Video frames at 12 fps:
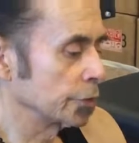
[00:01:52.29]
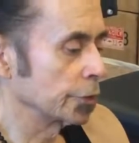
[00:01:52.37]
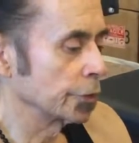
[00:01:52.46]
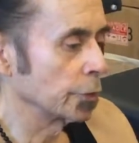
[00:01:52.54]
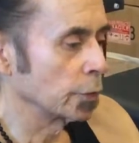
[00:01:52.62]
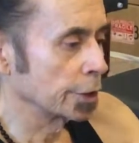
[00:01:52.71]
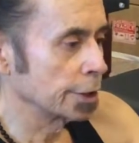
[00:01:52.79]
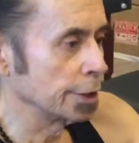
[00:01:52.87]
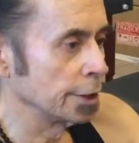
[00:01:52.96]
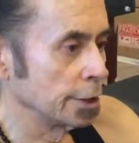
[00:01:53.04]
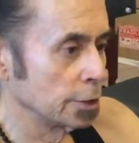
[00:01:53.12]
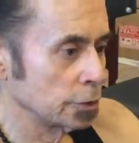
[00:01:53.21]
So you're
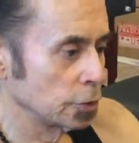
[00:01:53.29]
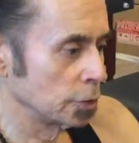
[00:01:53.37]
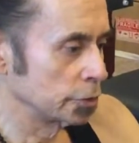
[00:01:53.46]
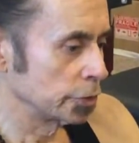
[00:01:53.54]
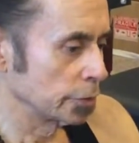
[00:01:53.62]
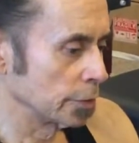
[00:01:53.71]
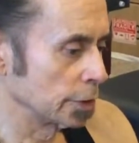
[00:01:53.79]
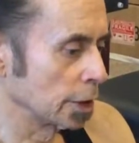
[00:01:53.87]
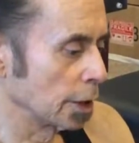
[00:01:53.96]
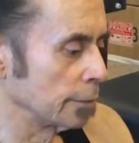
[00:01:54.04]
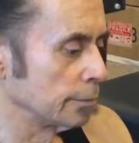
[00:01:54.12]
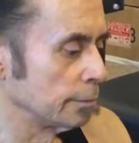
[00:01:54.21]
working towards the
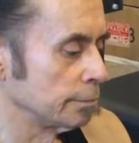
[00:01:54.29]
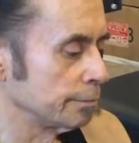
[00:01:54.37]
midline.